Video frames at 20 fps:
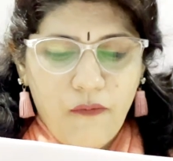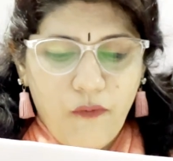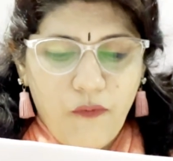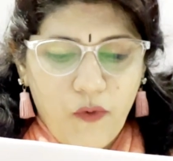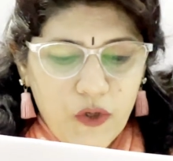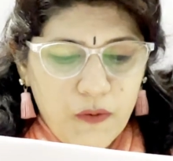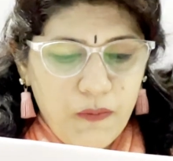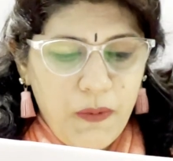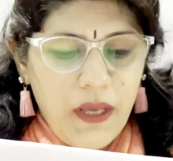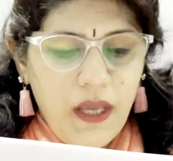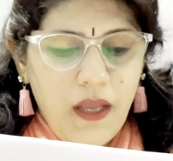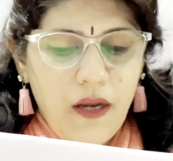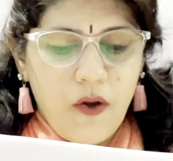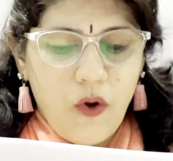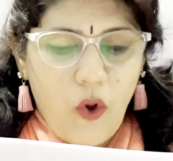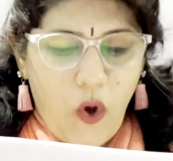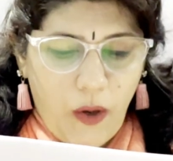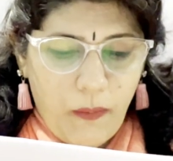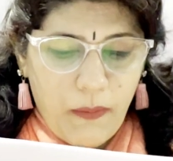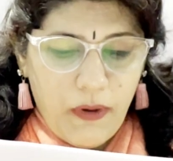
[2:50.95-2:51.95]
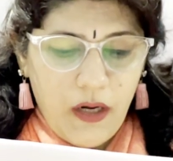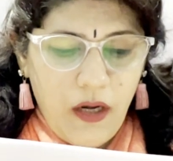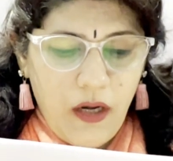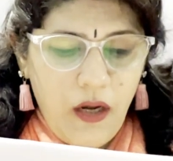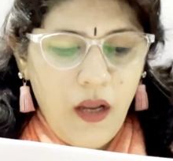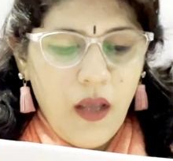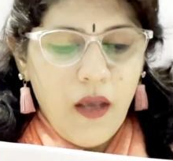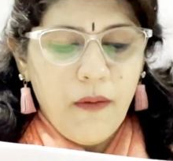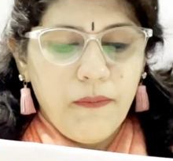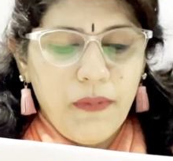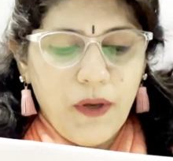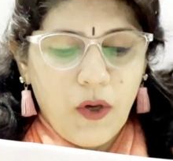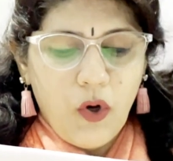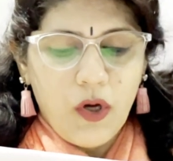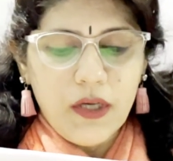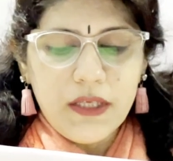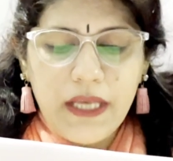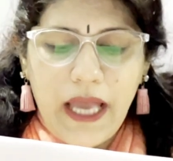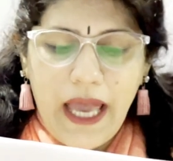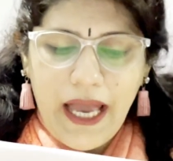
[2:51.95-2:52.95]
would be normal
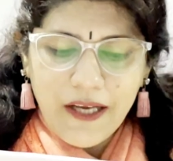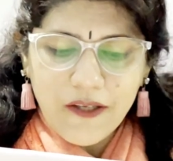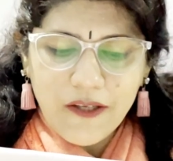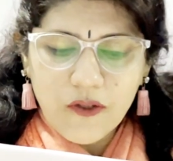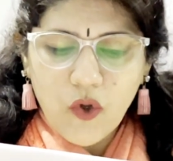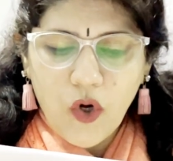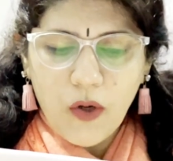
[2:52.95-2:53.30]
because X